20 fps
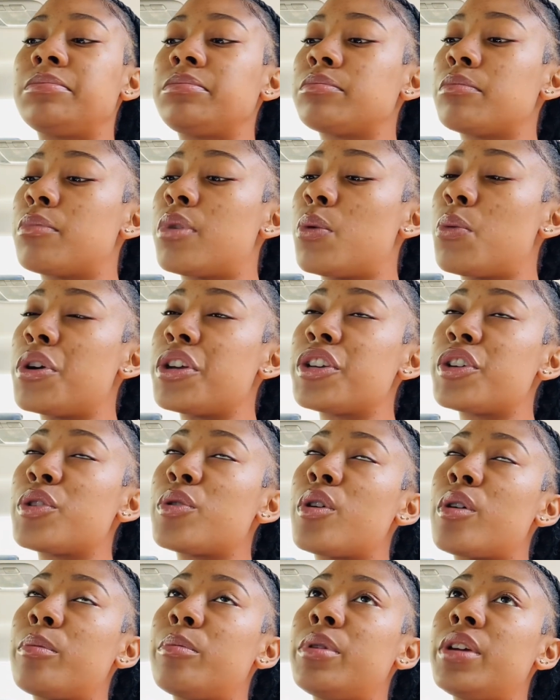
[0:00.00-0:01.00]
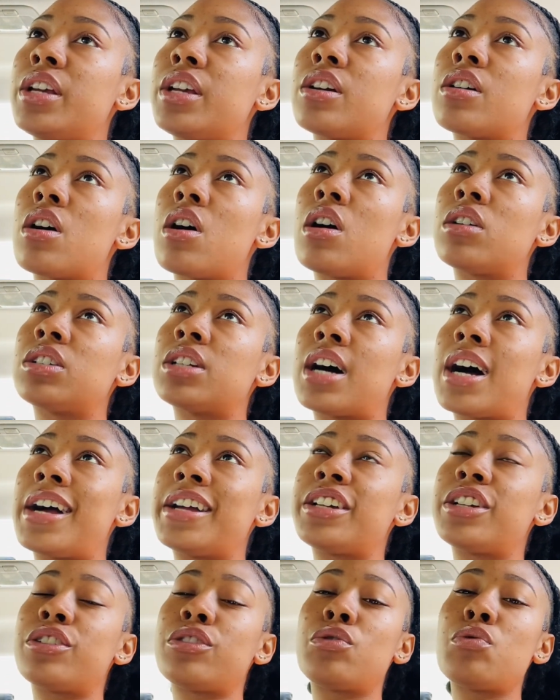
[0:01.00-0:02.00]
But when you are being called
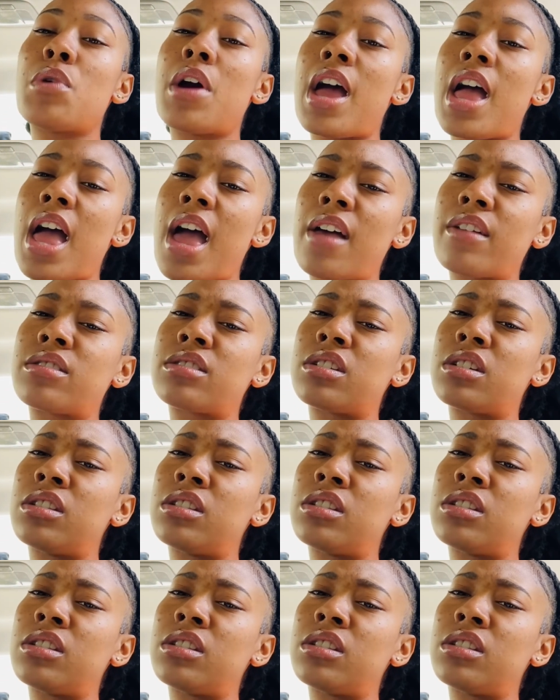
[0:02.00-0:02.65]
higher, you have to